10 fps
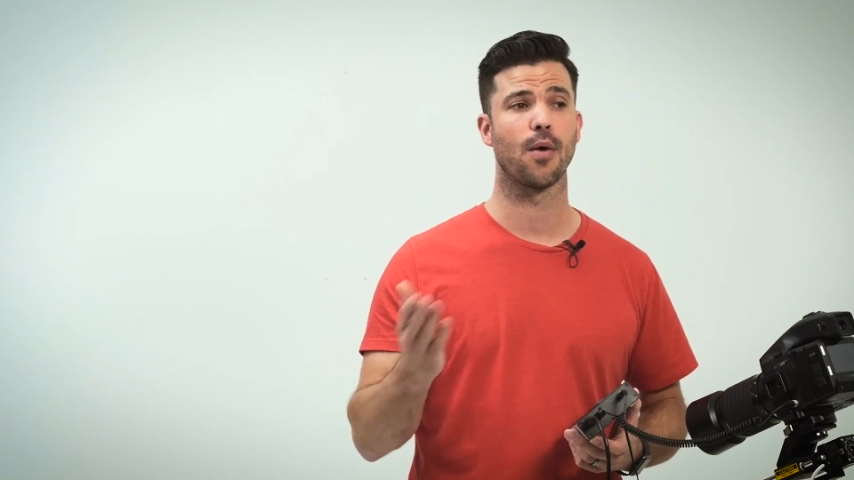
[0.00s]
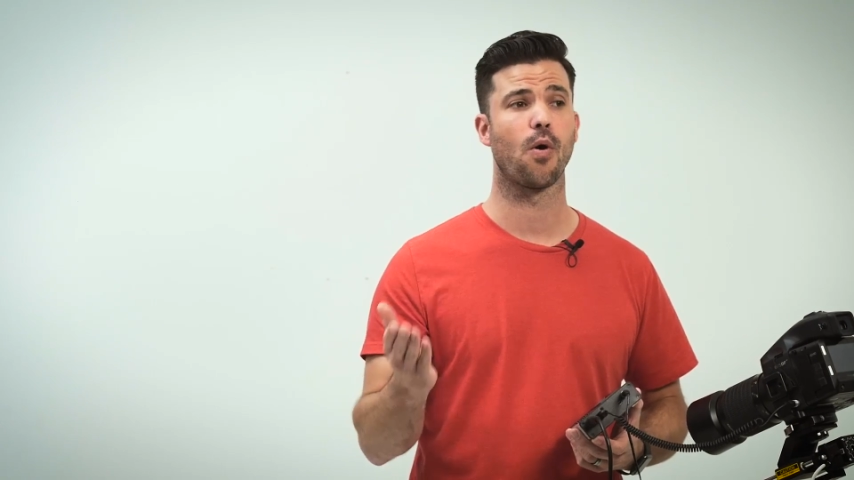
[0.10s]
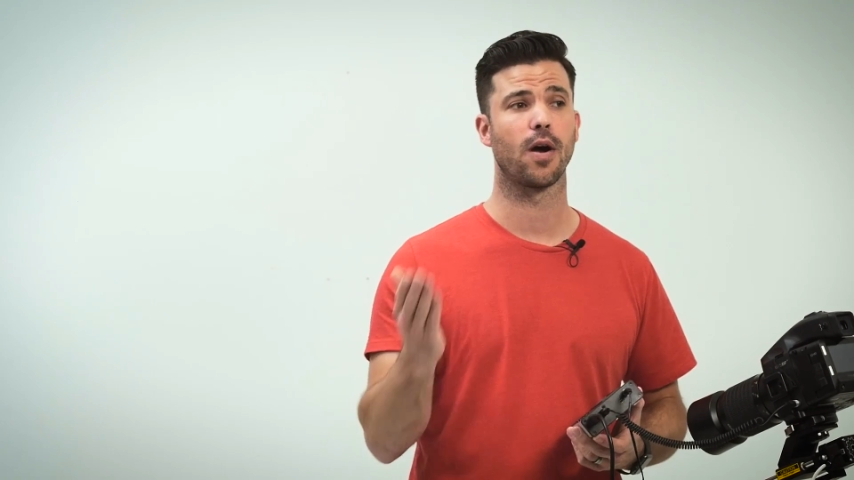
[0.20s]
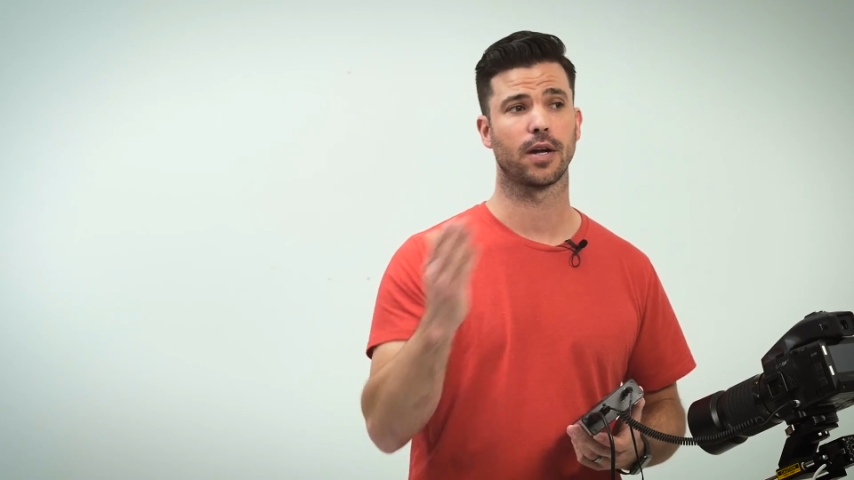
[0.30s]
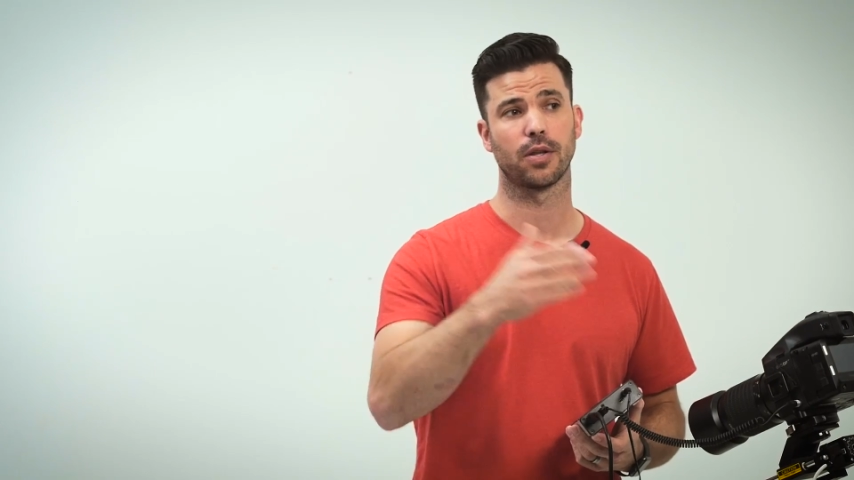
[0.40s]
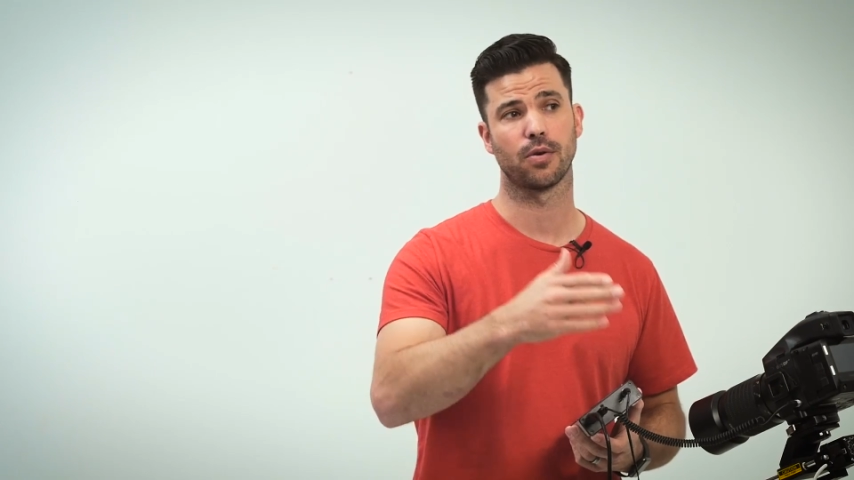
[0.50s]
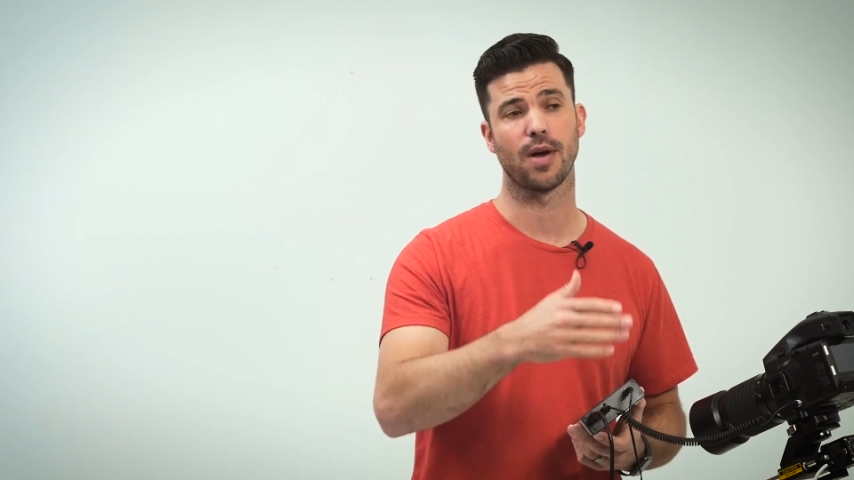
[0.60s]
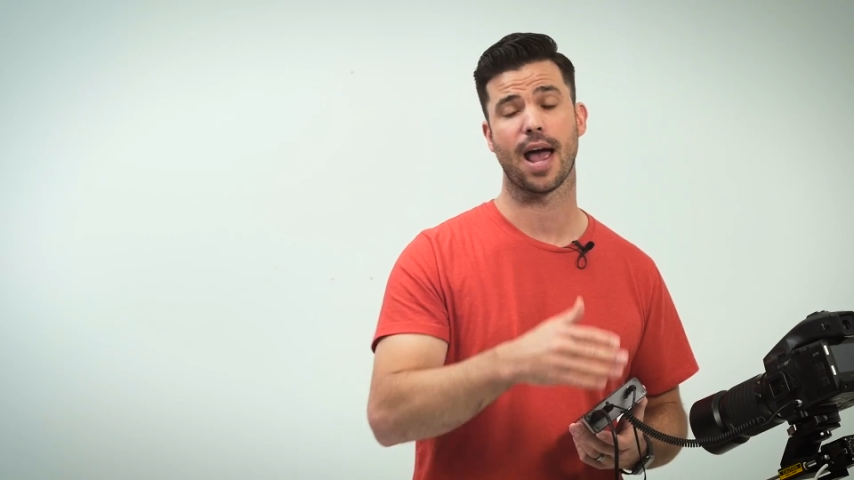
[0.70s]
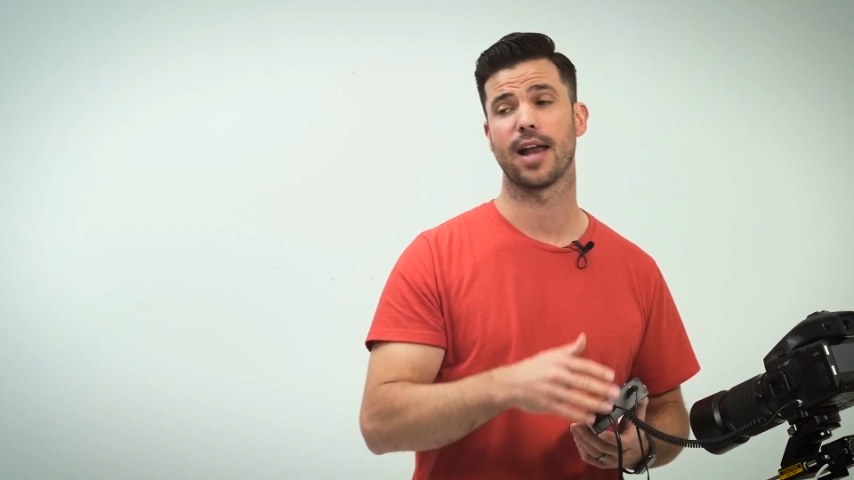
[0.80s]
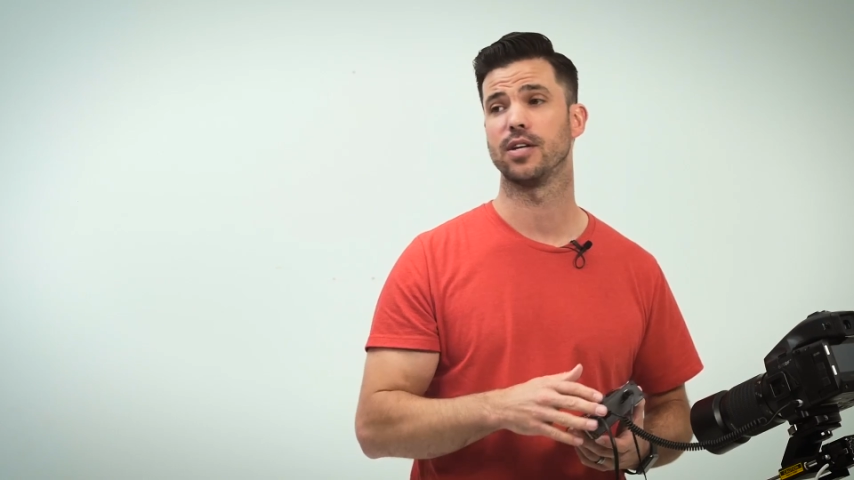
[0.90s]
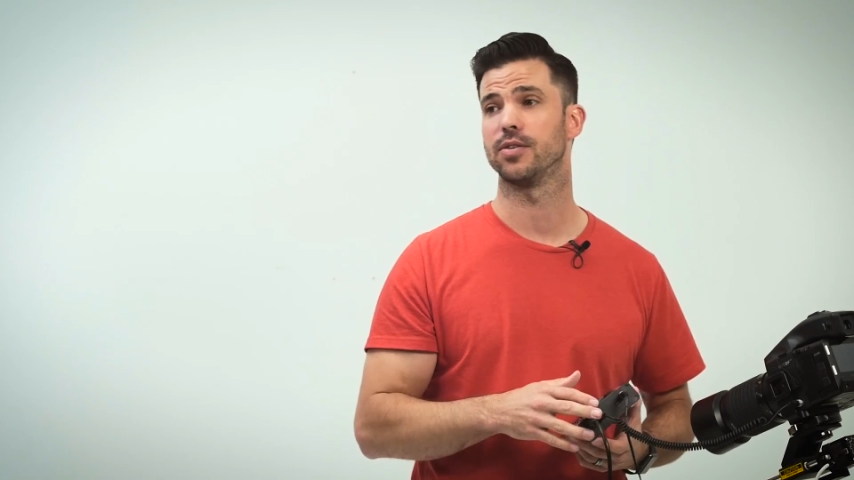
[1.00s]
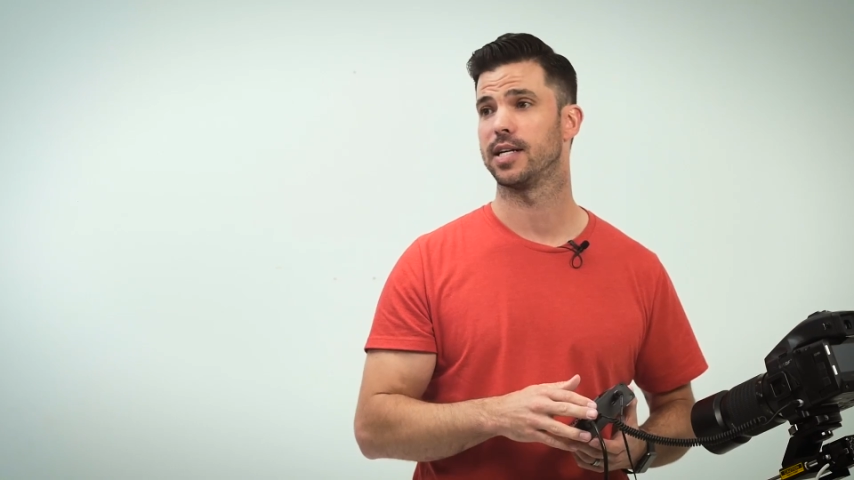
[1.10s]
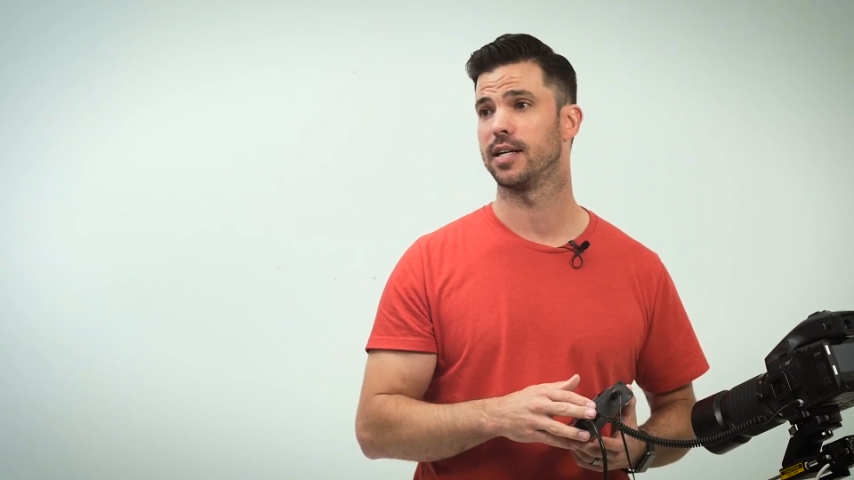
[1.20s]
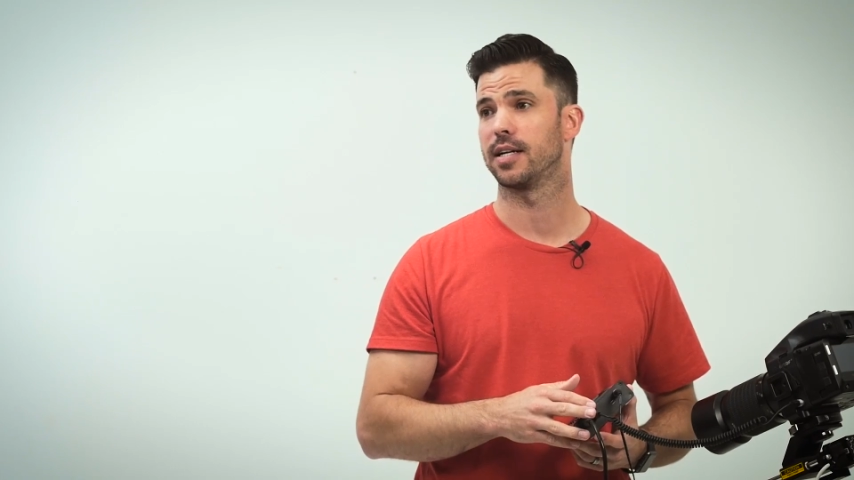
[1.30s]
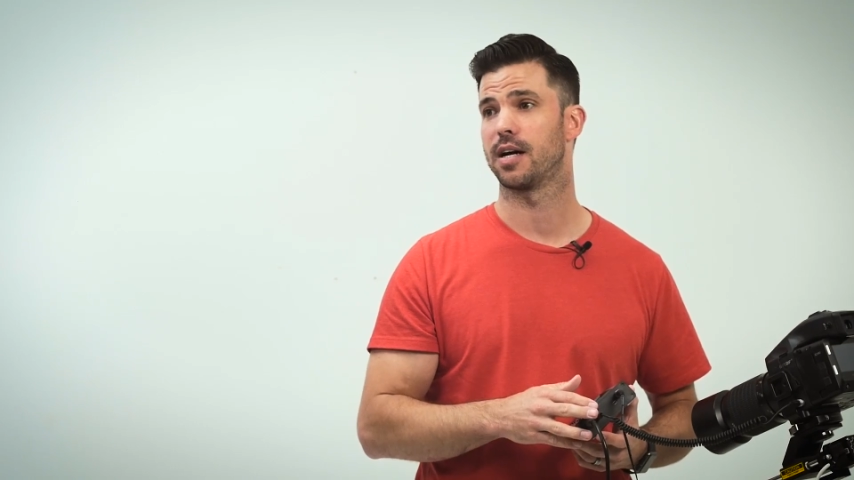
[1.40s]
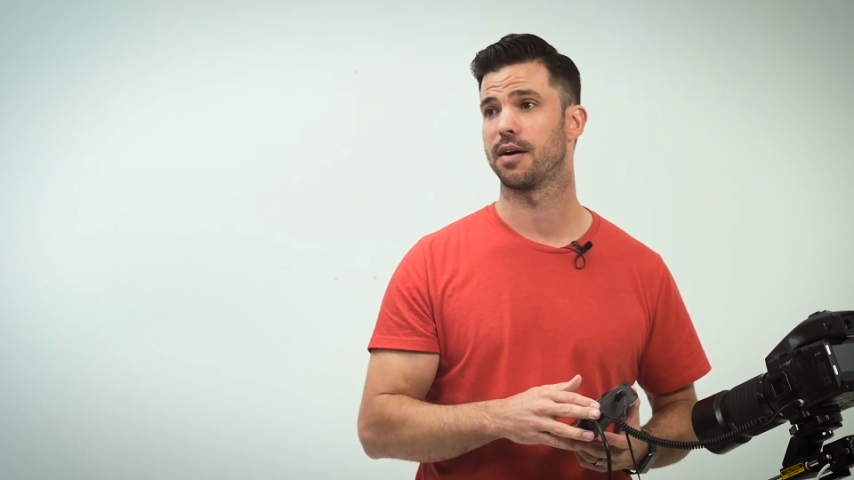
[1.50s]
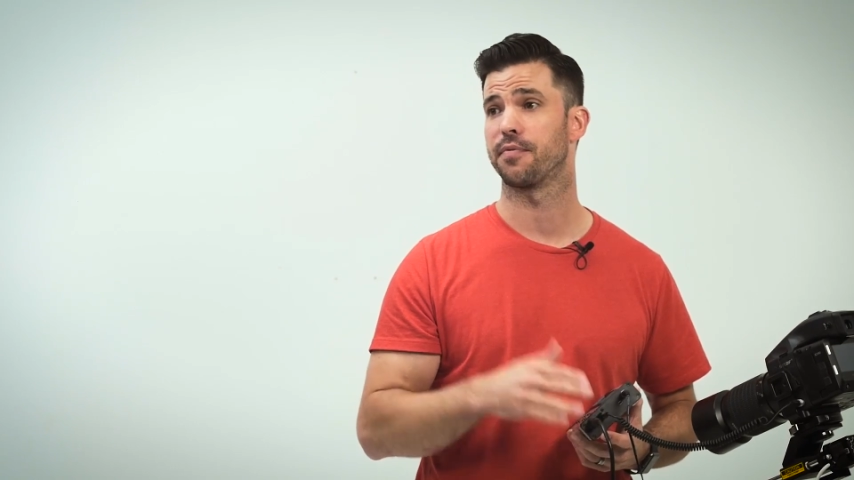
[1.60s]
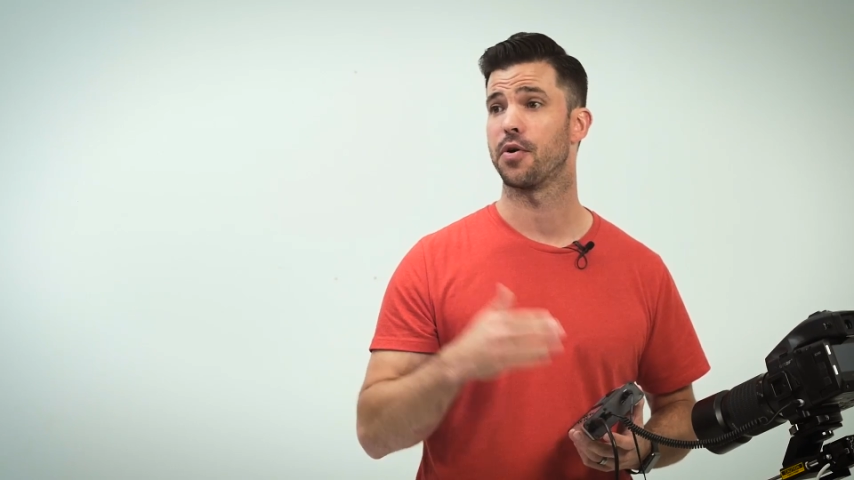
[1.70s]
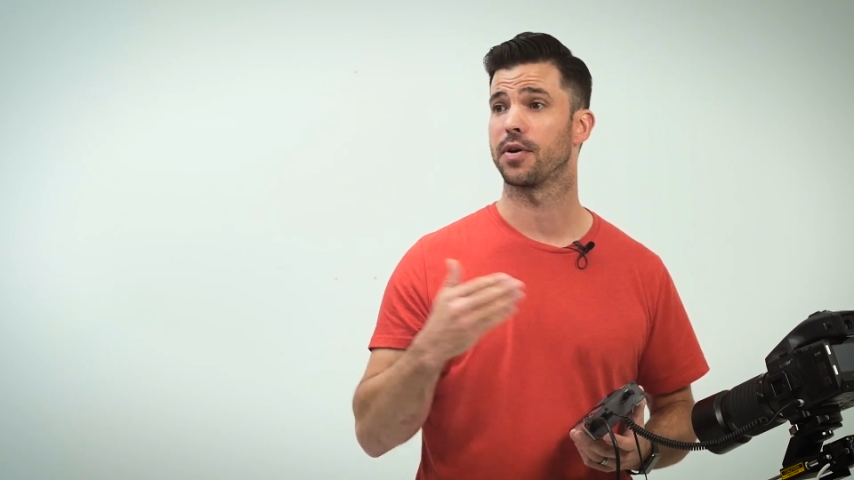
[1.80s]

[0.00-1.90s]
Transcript: and I walk you through how to use helicon